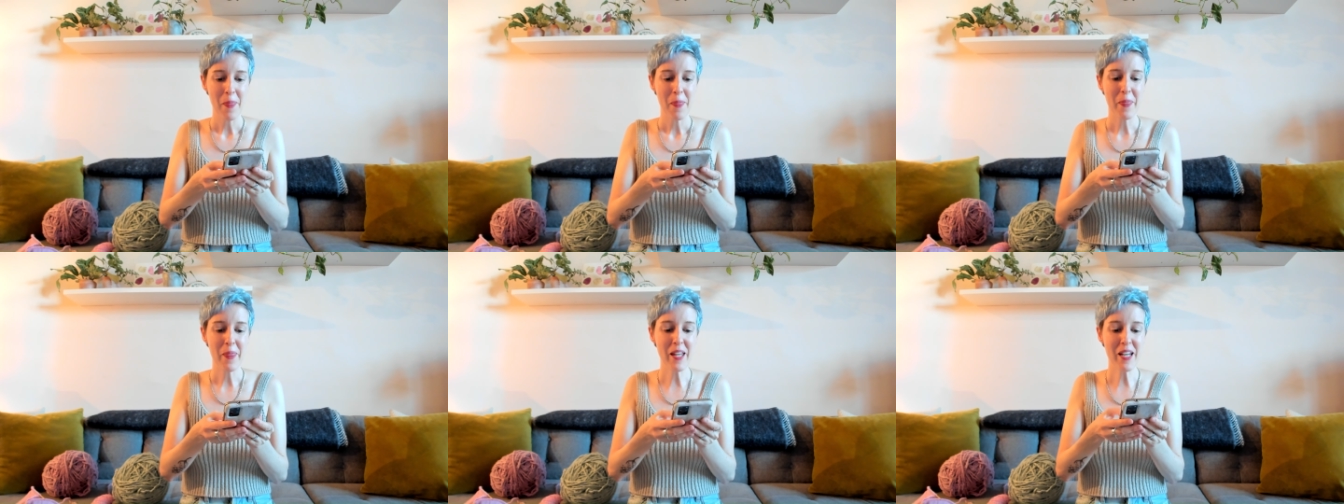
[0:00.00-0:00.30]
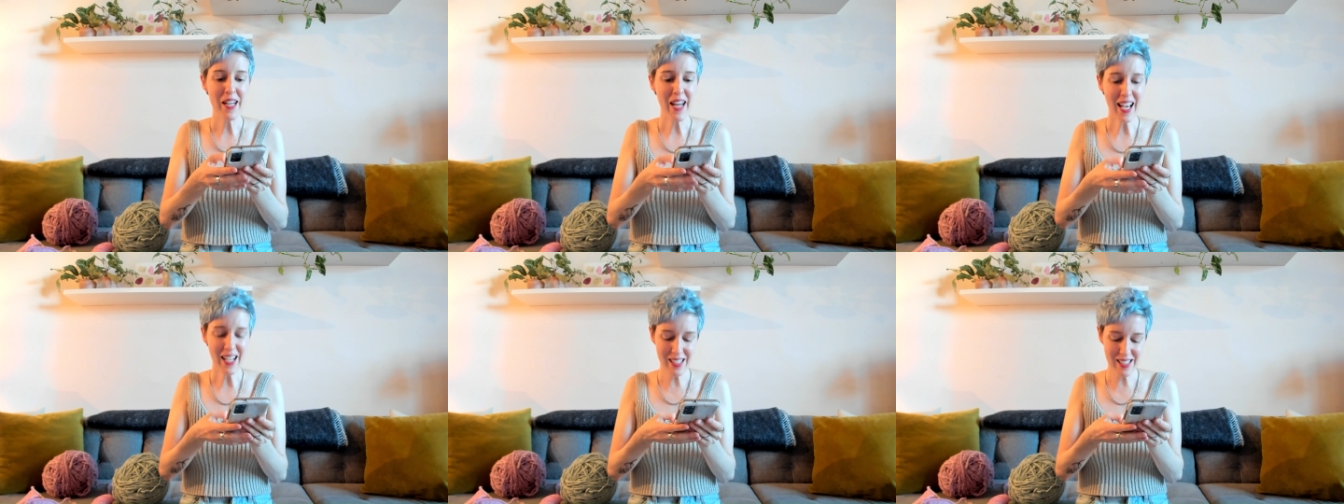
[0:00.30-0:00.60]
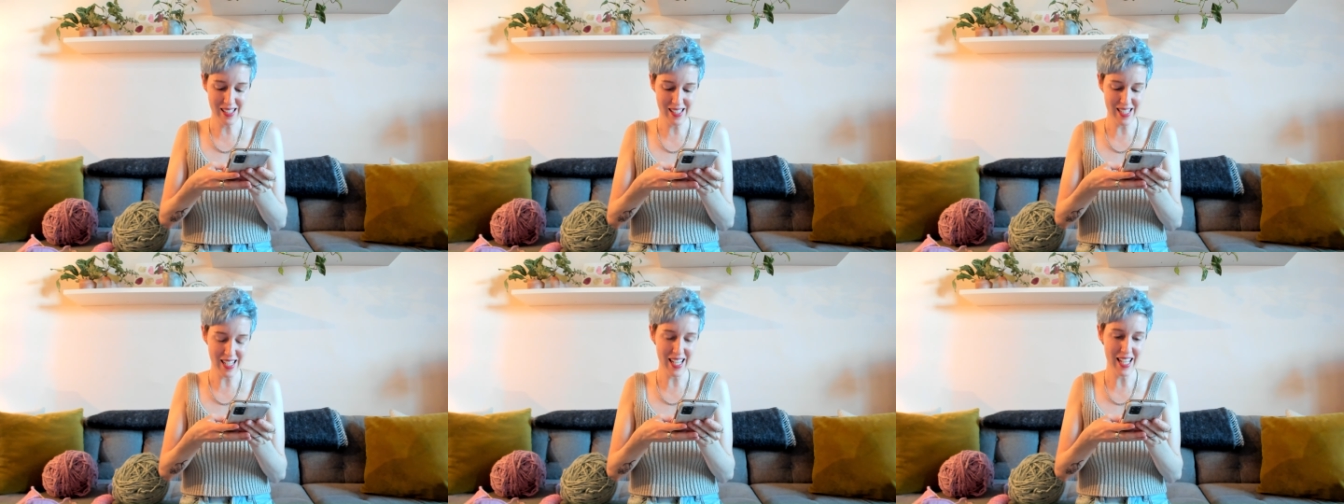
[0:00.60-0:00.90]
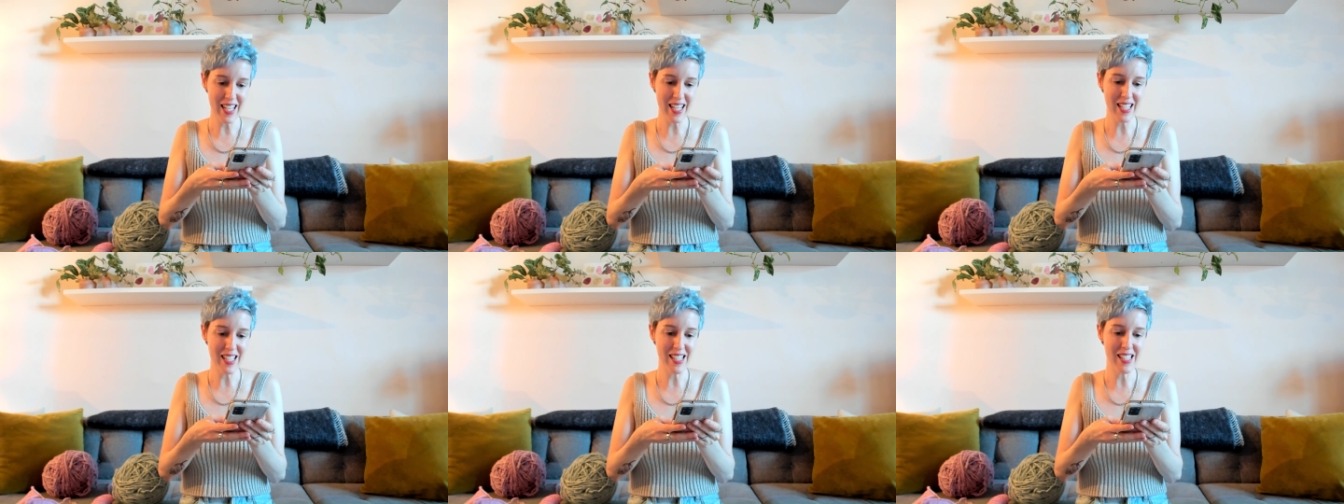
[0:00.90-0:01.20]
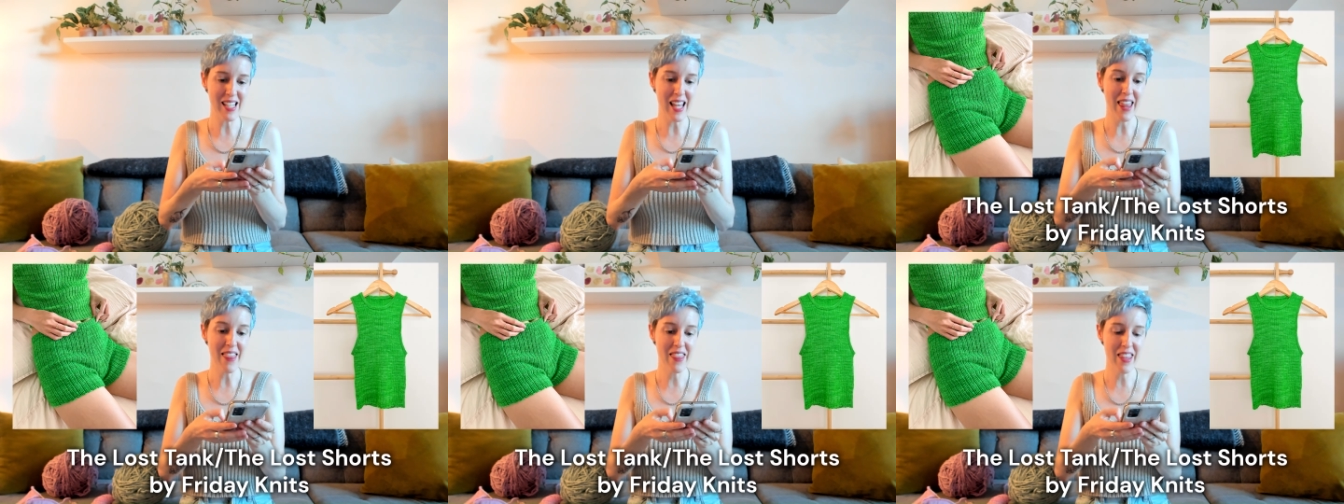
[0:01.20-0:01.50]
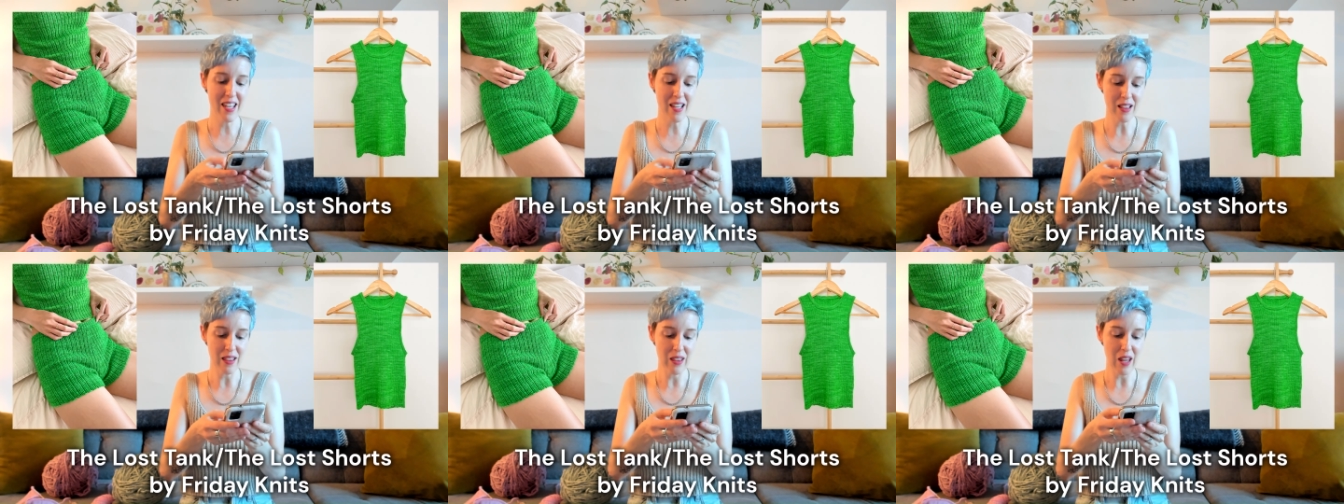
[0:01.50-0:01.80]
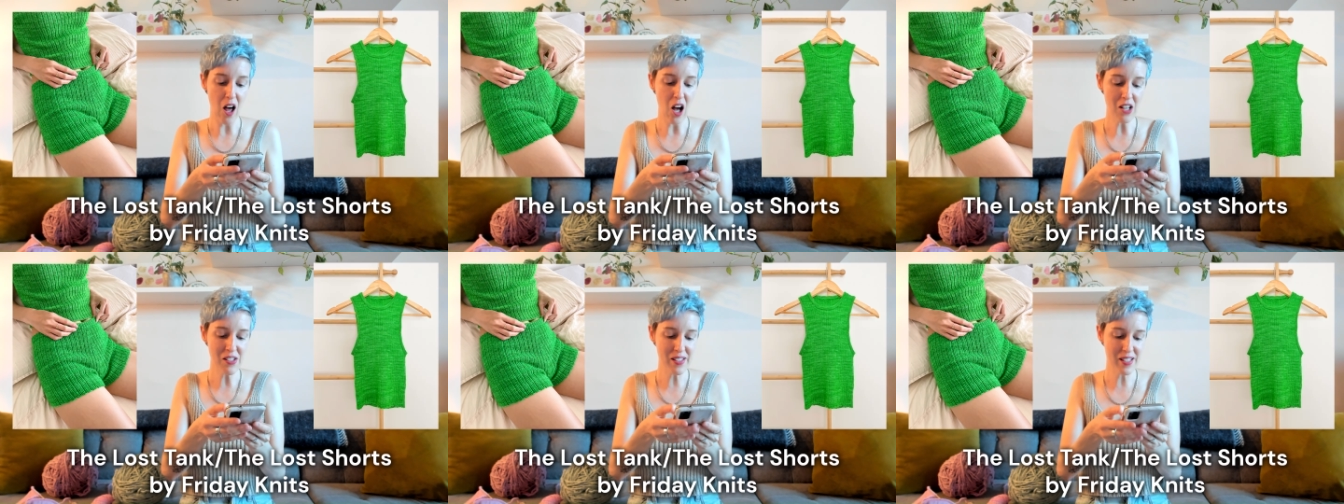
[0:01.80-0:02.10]
The next is the
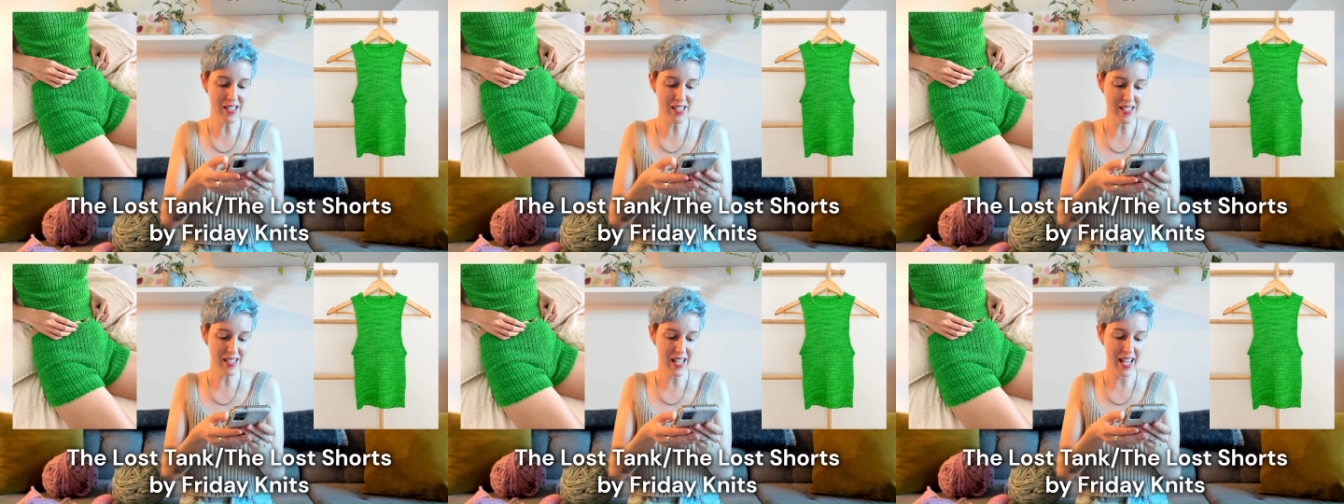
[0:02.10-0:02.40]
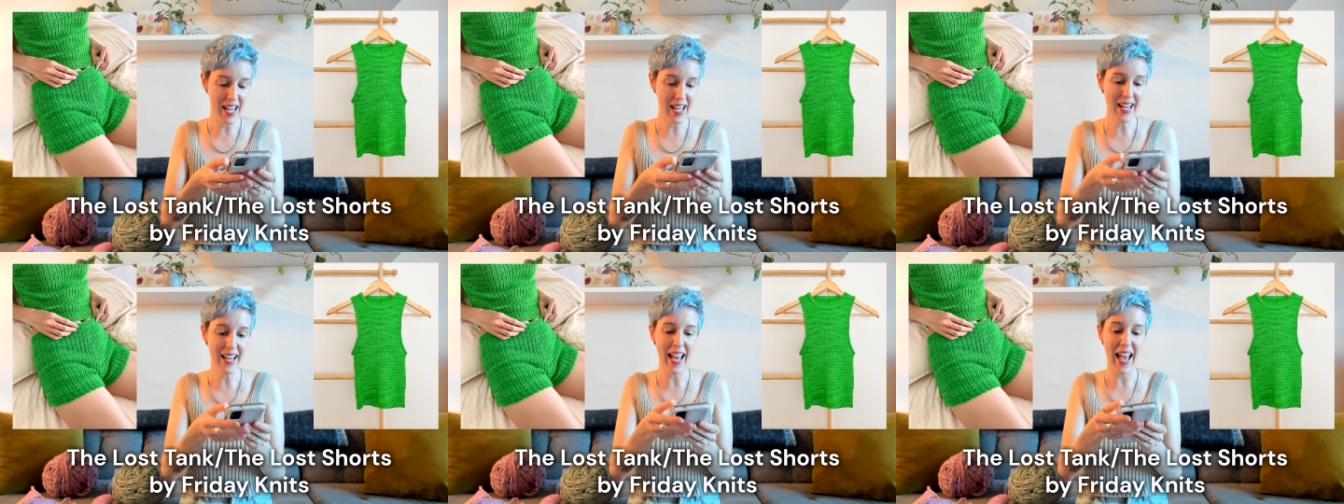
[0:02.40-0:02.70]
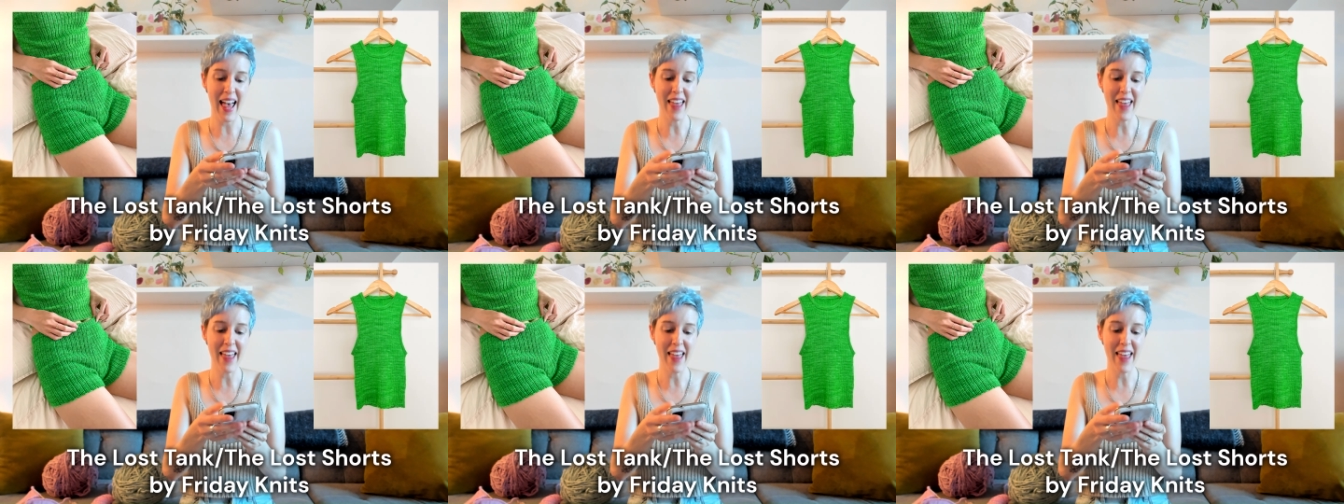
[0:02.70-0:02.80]
Lost Tank